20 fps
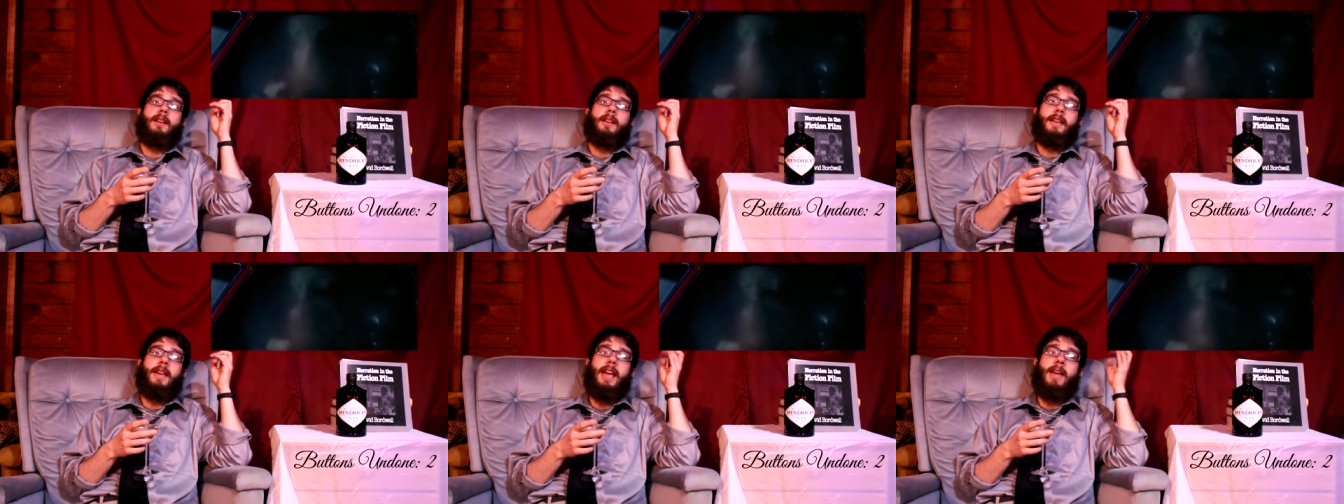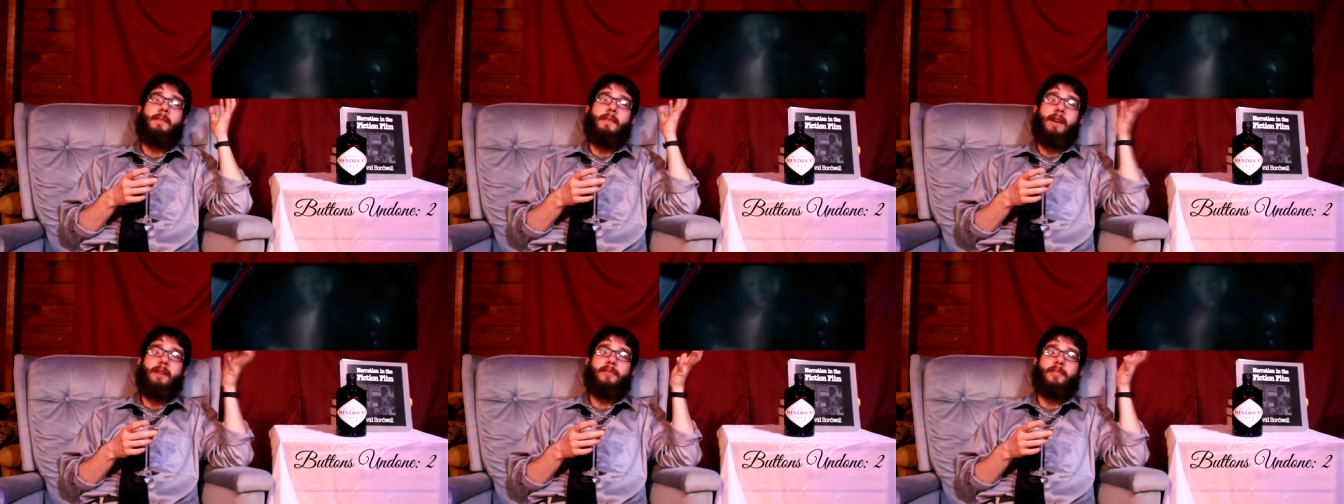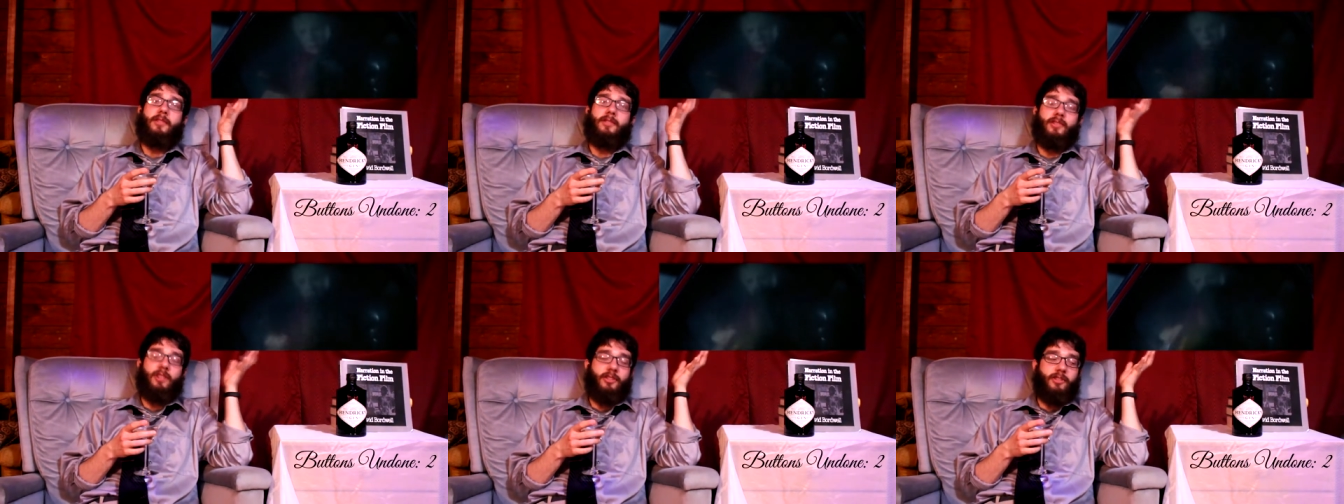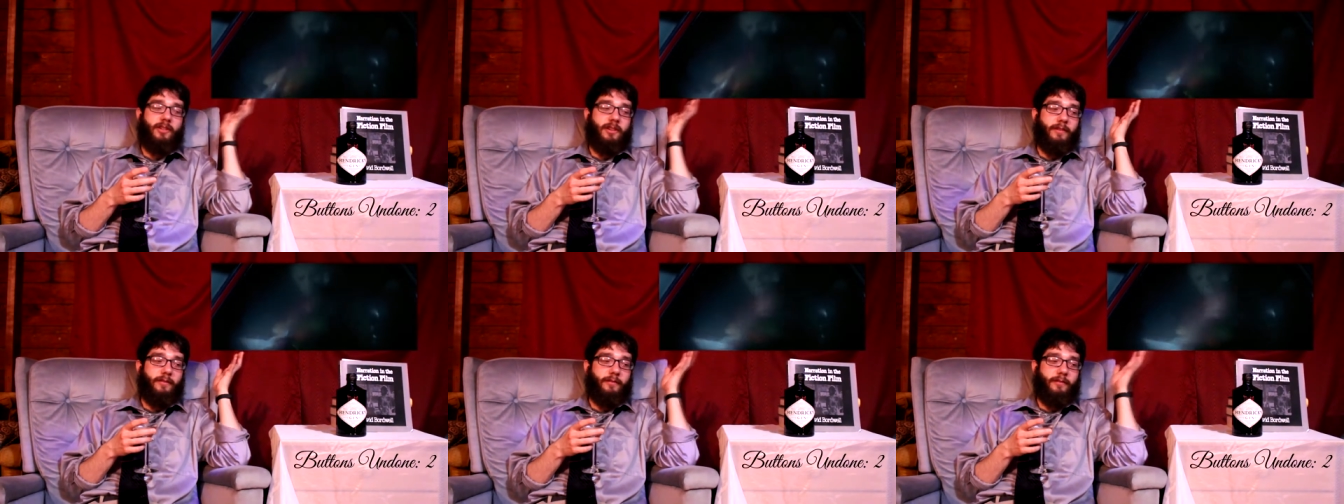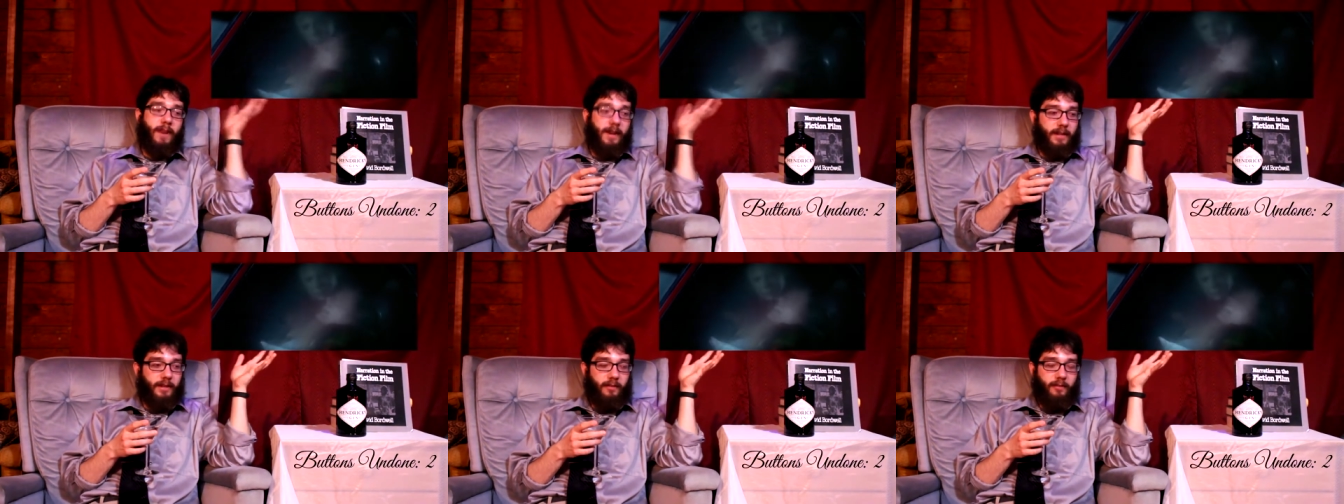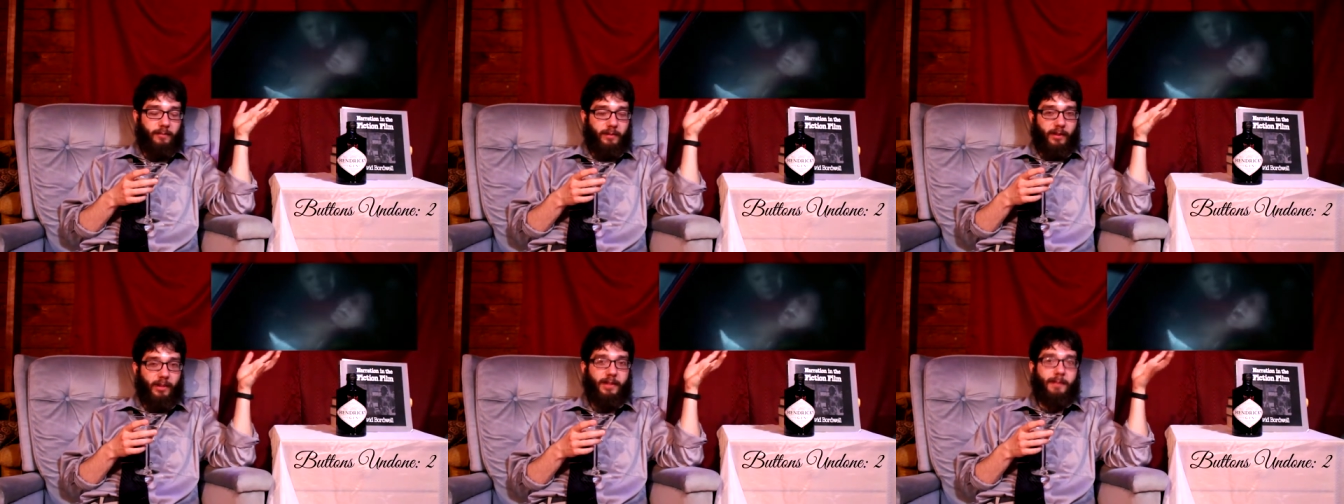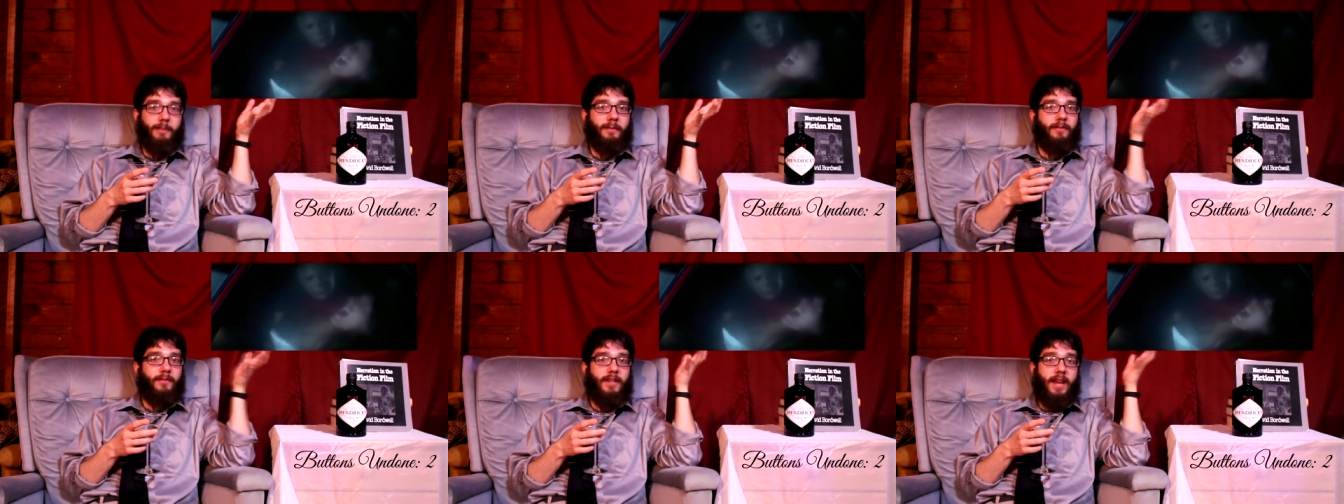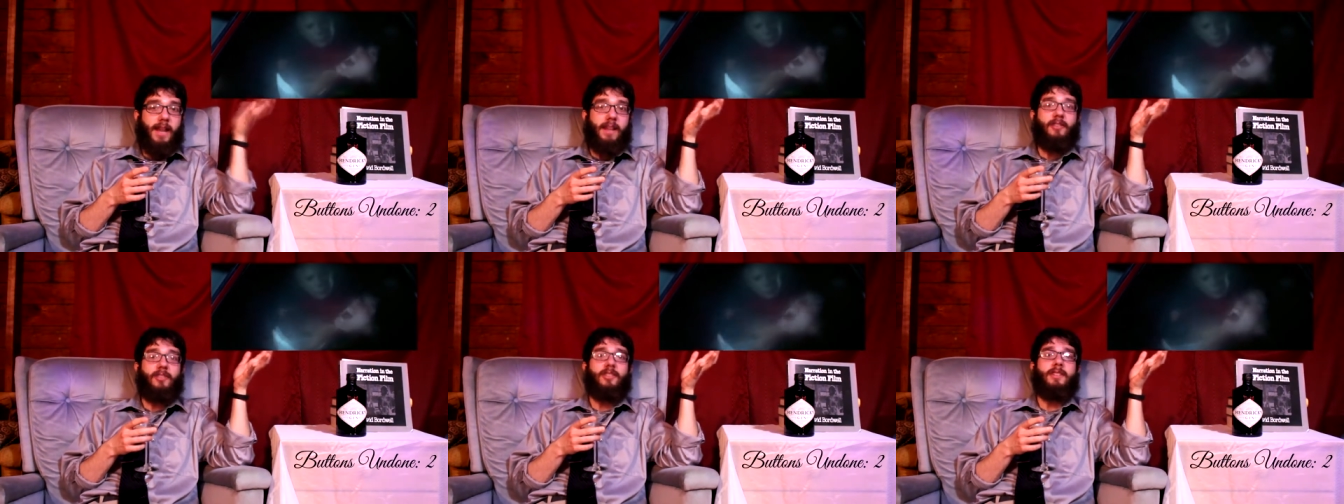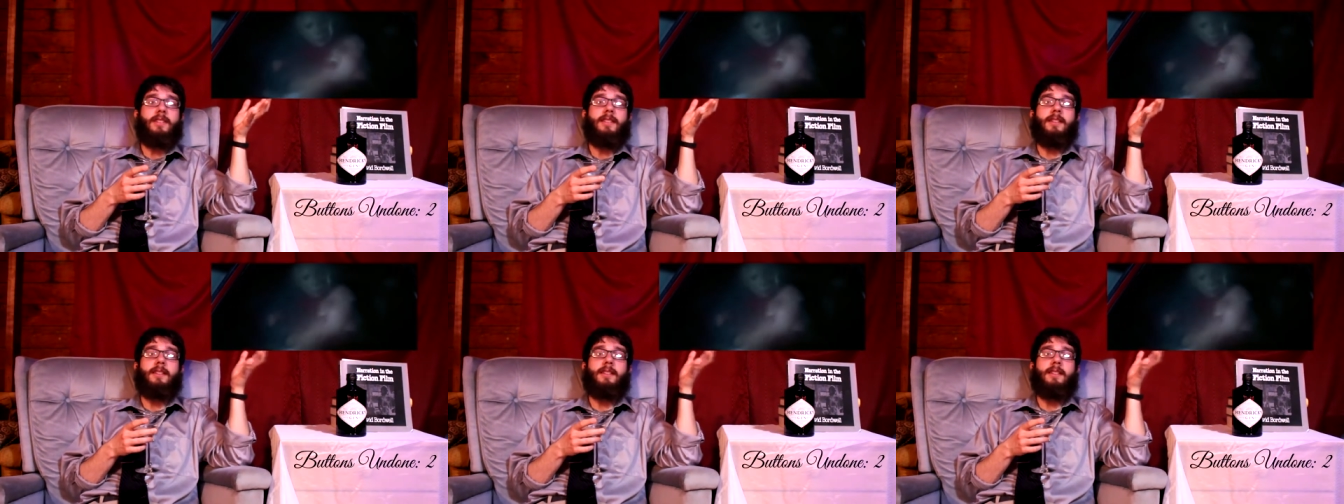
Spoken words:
came after such an effective buildup of tension